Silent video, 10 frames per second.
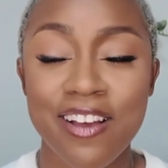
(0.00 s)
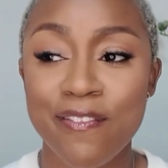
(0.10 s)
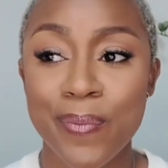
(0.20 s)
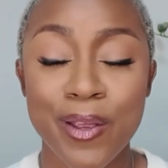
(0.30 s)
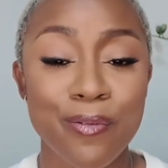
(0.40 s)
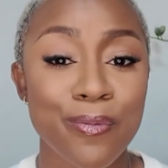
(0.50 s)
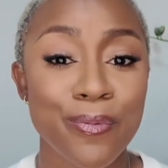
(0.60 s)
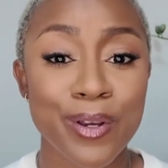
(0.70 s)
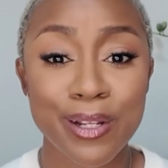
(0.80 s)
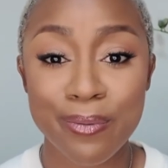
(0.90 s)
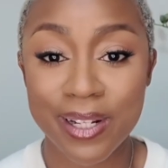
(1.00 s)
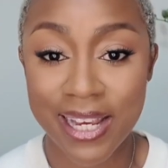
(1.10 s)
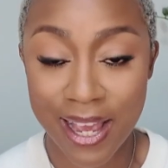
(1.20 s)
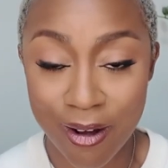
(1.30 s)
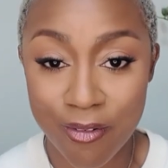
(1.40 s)
have been really,
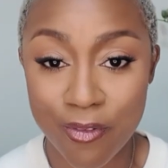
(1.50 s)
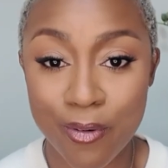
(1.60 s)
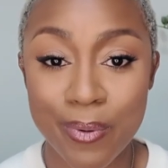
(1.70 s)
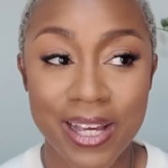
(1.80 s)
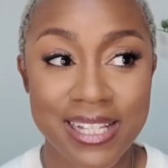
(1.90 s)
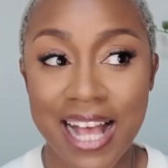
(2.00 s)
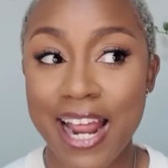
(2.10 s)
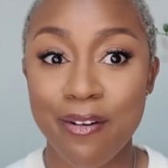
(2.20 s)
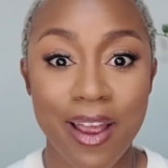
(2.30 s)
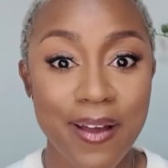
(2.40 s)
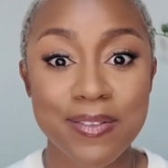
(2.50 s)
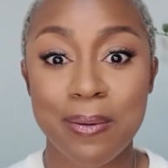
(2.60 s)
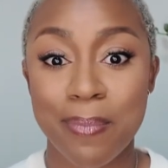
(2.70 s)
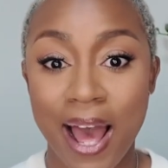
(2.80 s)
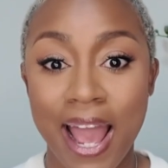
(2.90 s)
really helpful, because I don't have
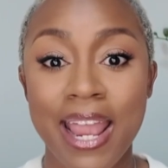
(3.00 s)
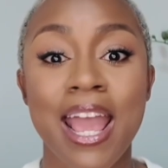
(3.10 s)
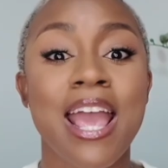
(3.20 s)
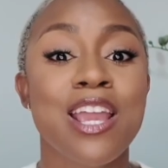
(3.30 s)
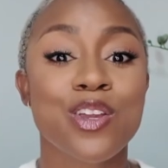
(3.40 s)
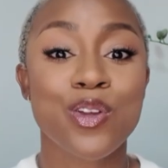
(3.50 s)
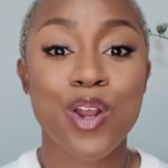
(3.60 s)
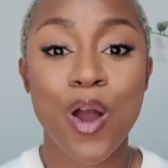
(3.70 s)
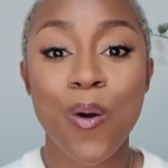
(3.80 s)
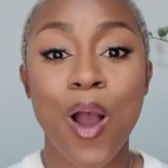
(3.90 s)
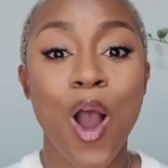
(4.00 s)
to buy, you know,